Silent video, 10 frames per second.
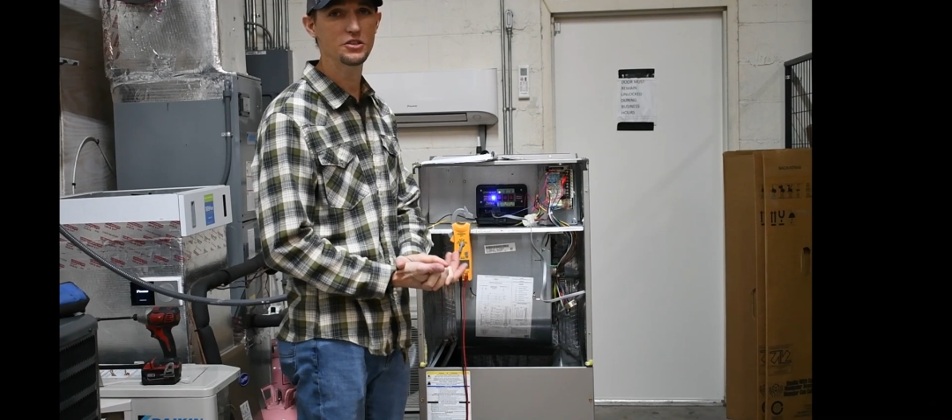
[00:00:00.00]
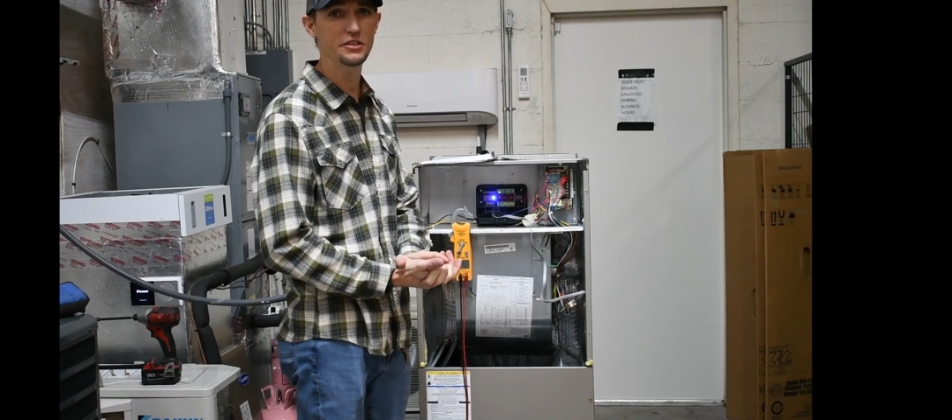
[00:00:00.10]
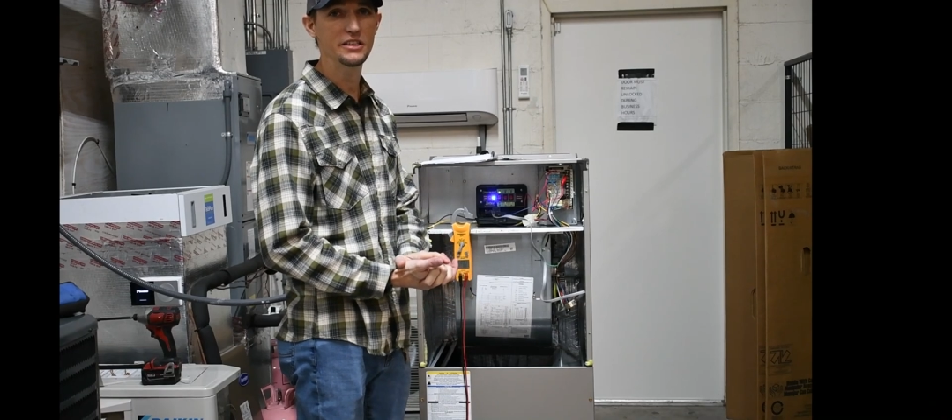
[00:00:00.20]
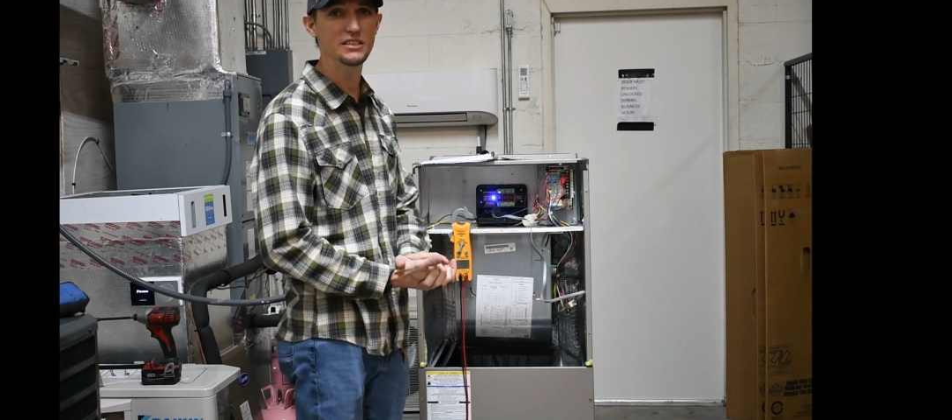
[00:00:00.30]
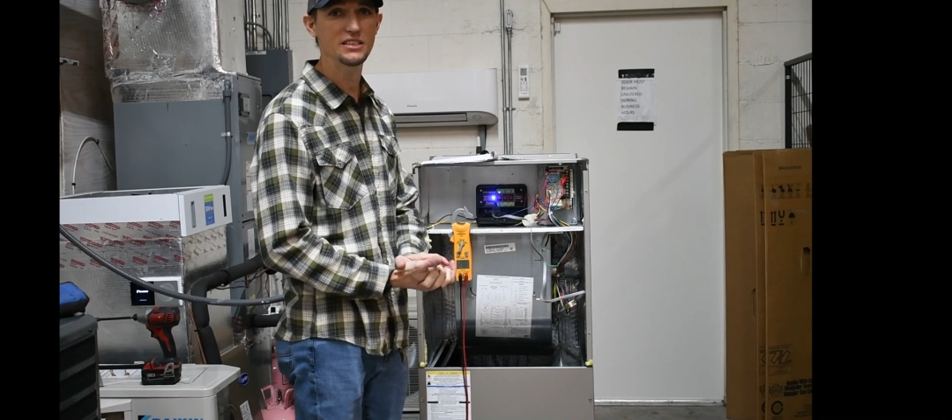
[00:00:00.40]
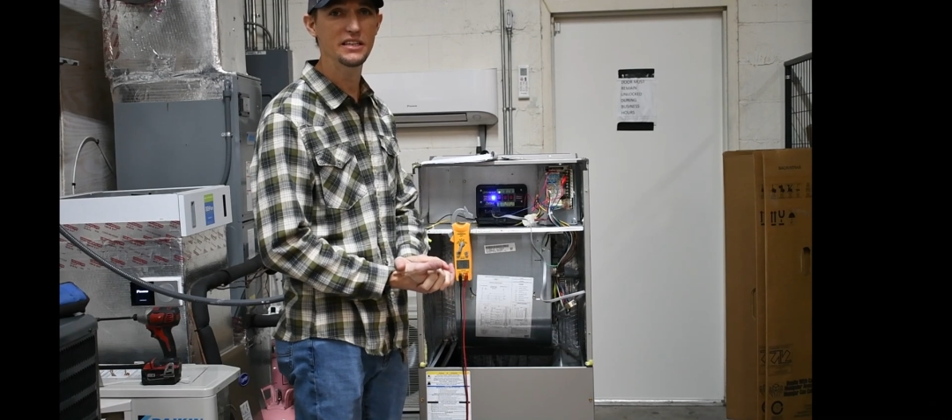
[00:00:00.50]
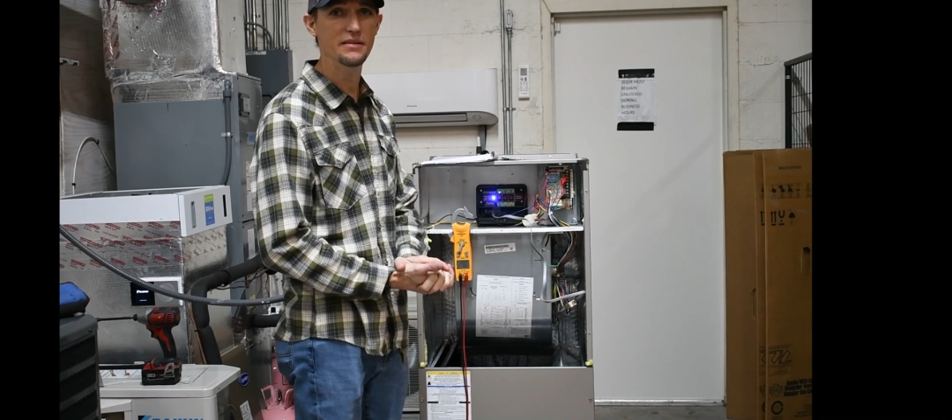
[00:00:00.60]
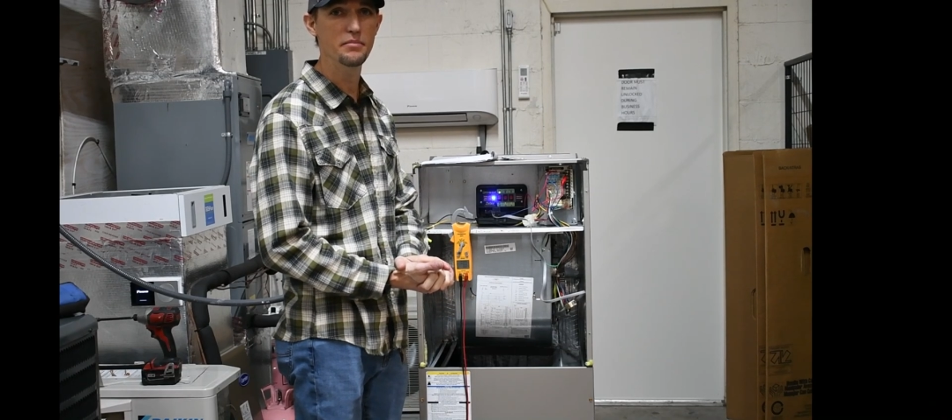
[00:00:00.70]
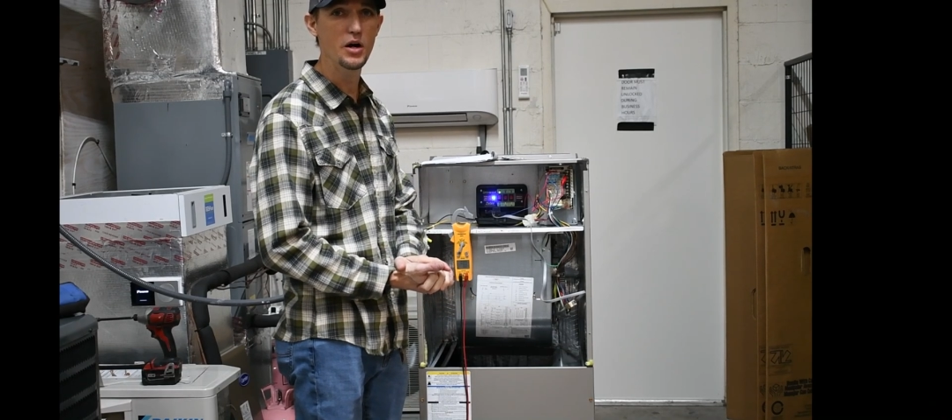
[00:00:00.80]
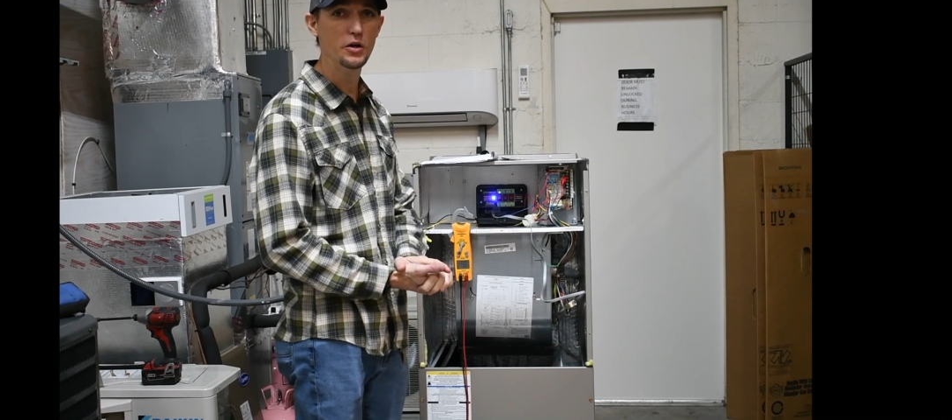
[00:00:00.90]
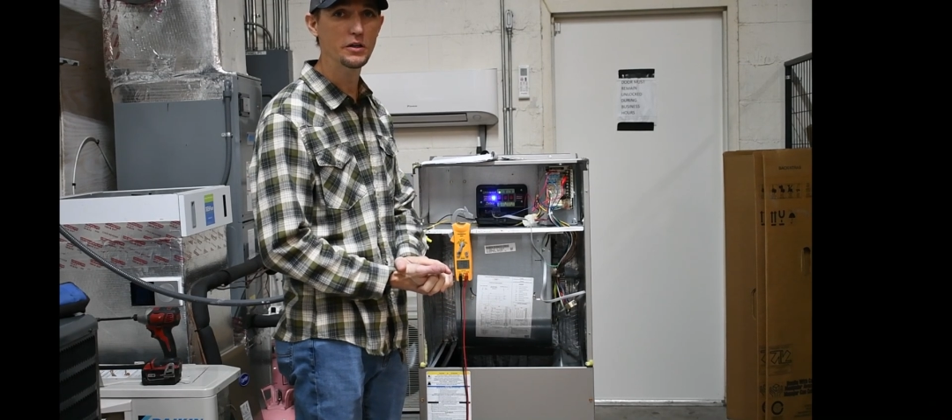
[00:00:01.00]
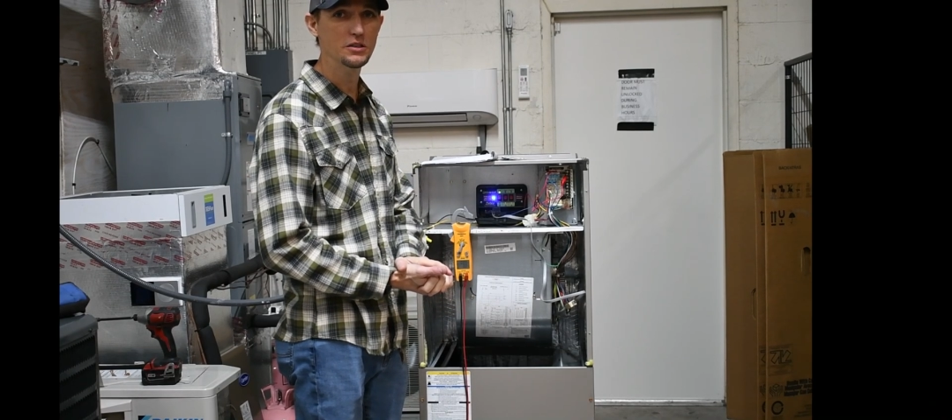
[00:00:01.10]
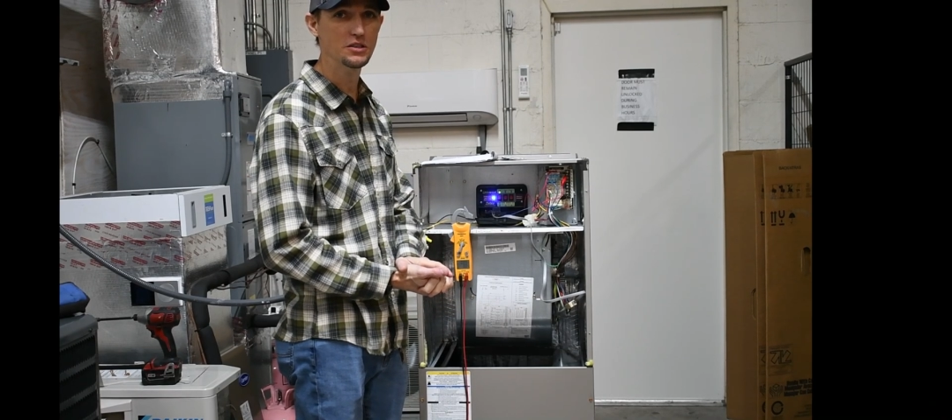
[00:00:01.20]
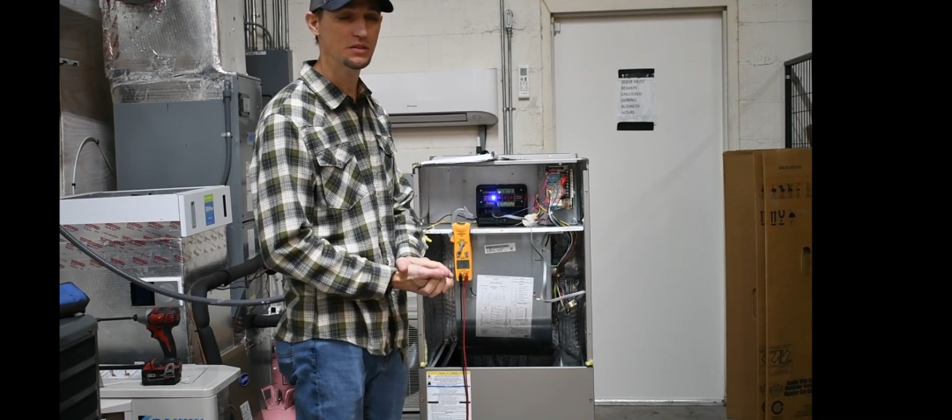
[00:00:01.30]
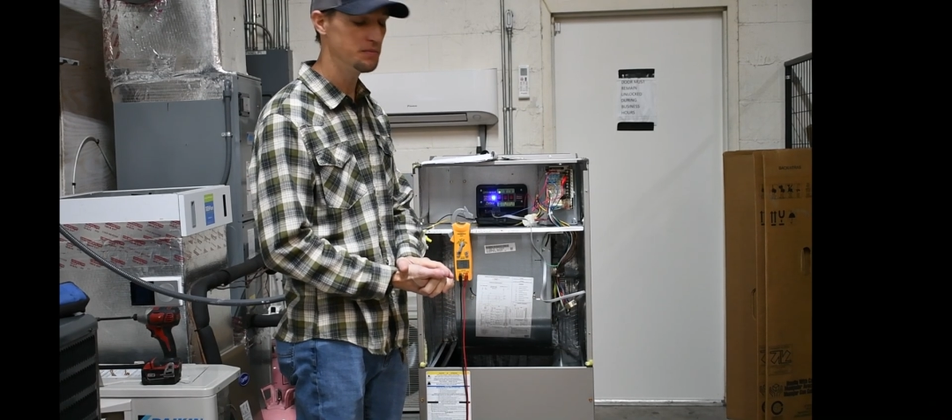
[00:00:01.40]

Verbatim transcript: your ECM motors.